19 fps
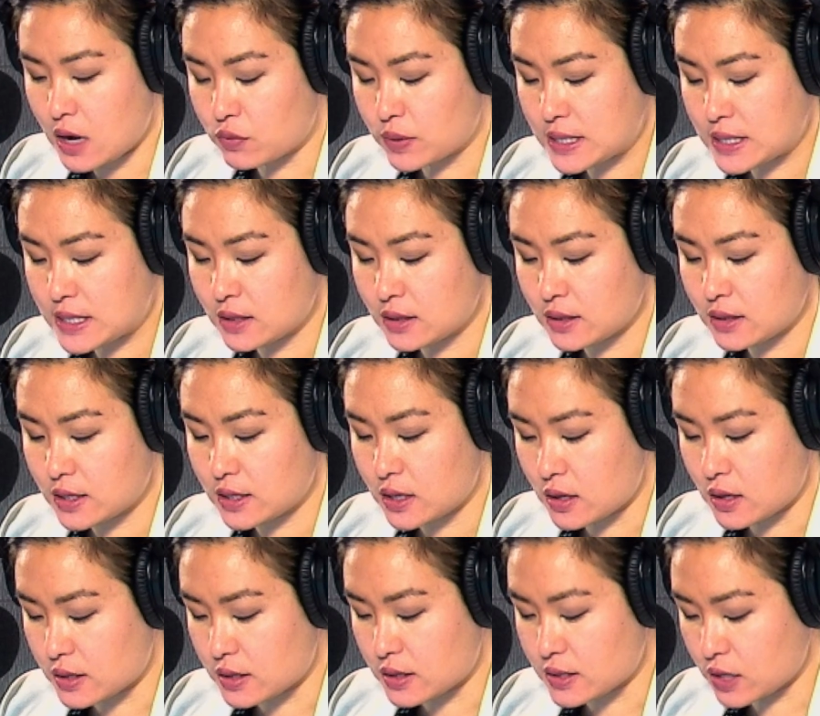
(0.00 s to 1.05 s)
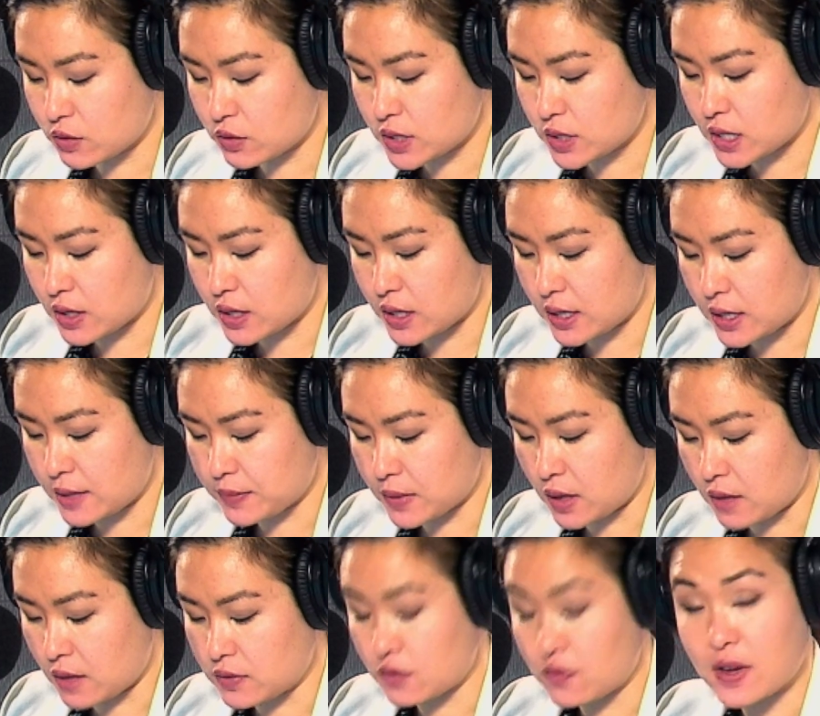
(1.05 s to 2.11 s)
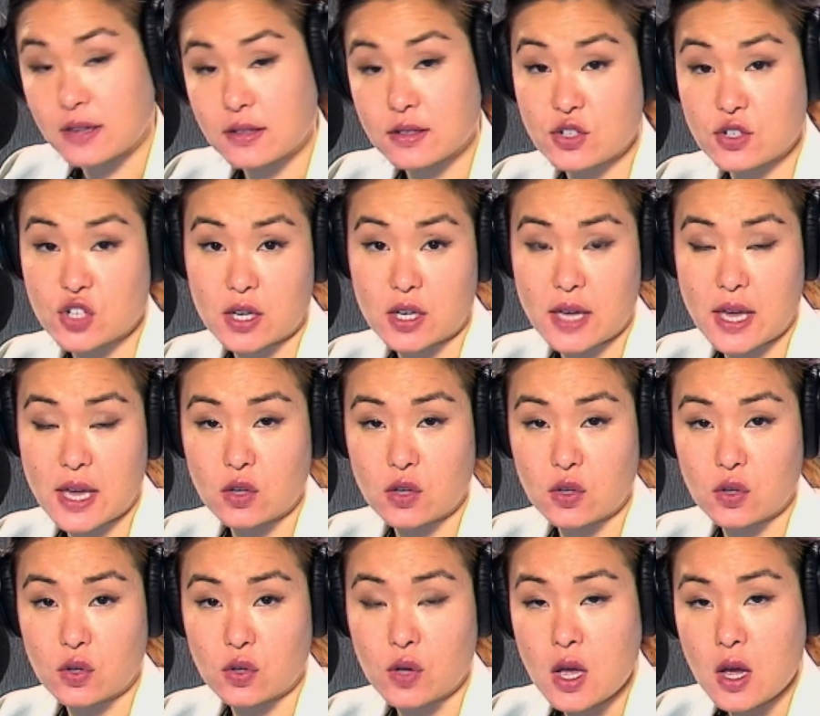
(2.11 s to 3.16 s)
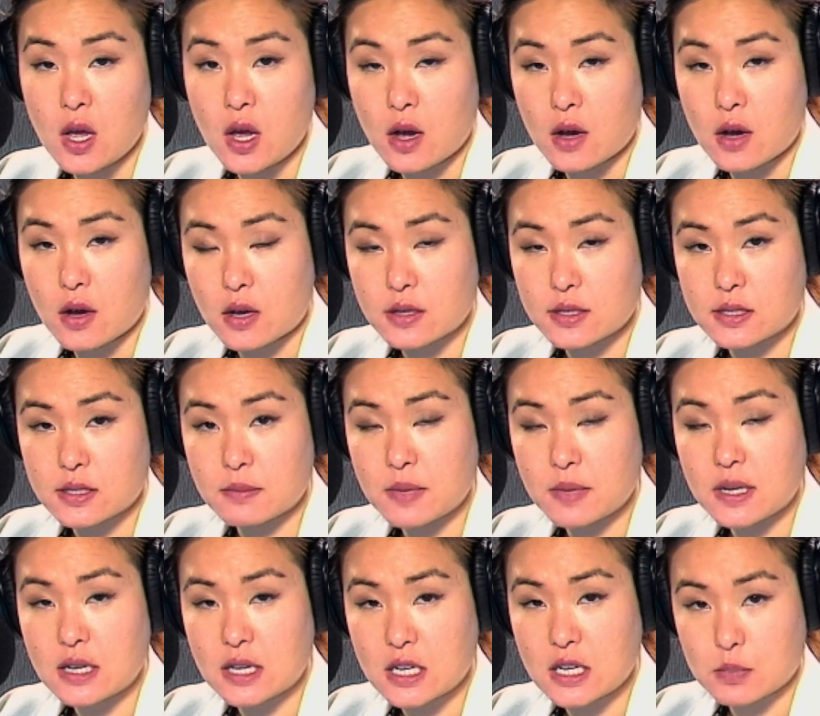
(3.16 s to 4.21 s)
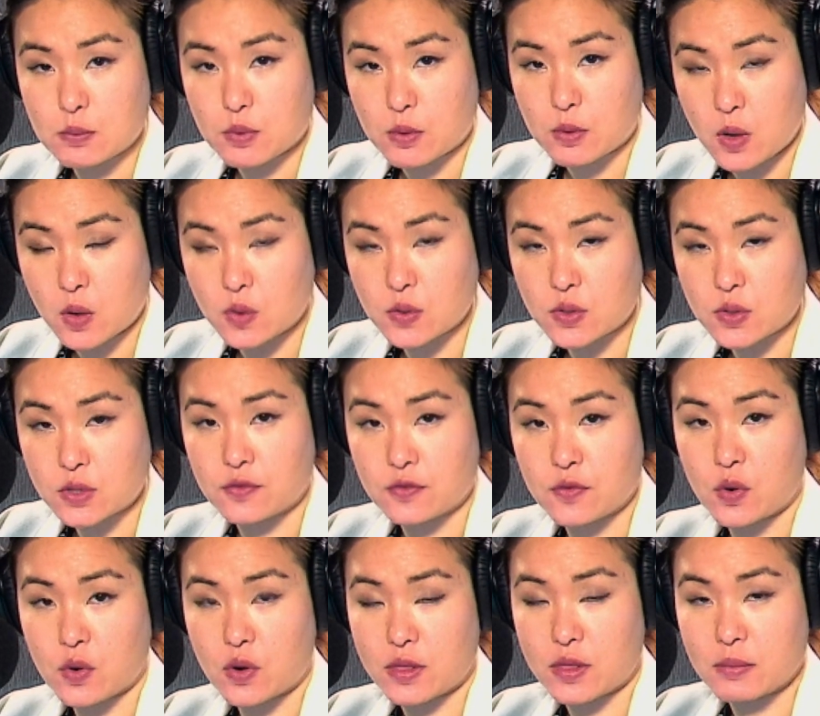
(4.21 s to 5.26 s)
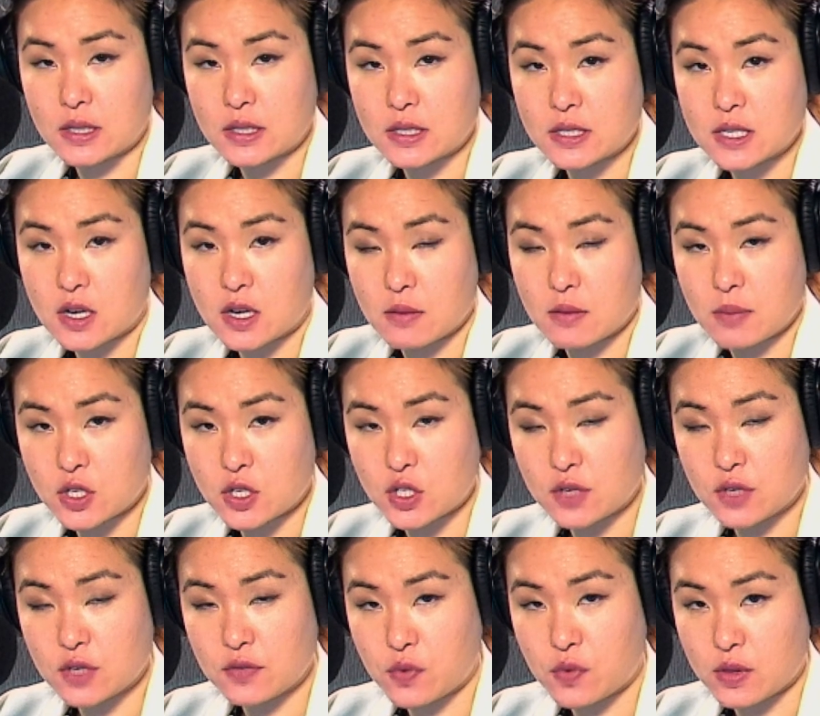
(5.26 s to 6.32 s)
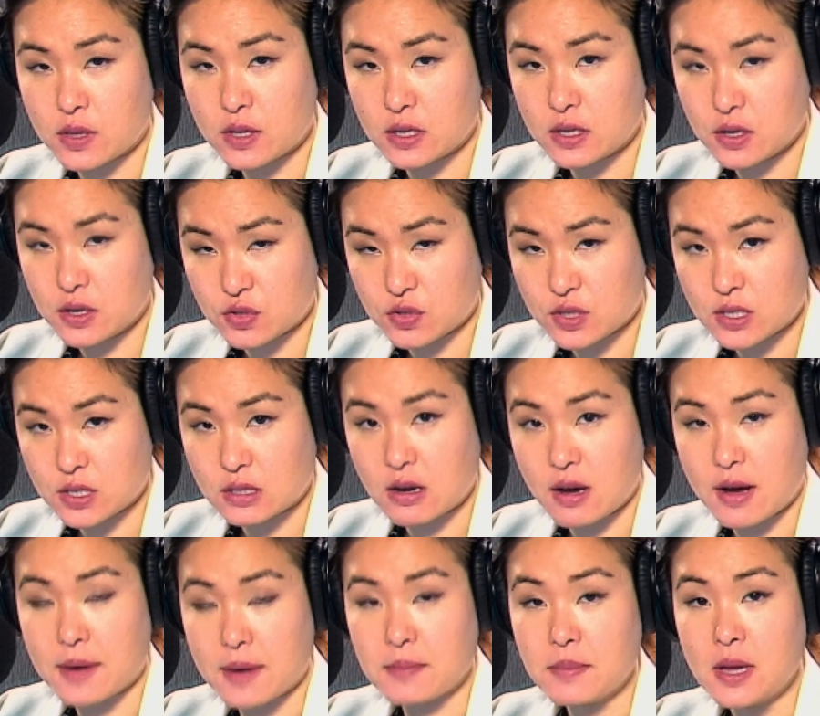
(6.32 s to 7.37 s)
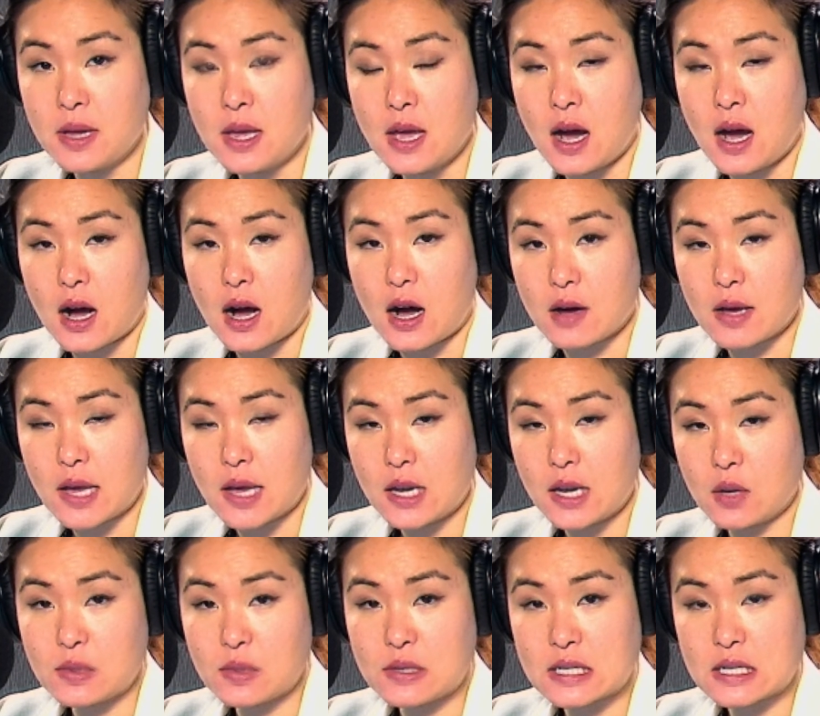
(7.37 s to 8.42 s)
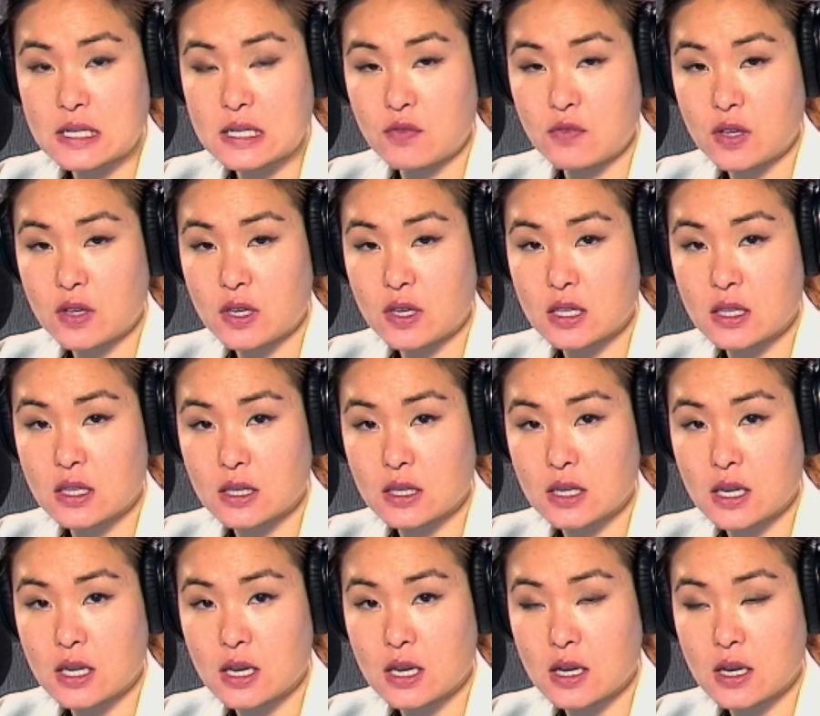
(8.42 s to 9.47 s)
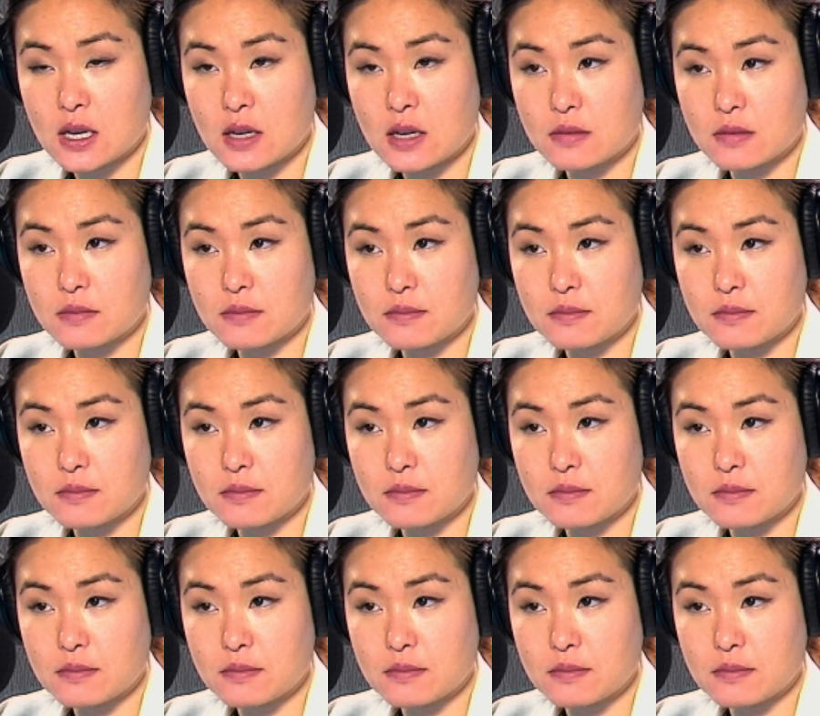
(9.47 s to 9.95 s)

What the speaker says: recently, Secretary of Defense Chuck Hagel submitted his proposal for the military budget for the years to come, and it was significantly,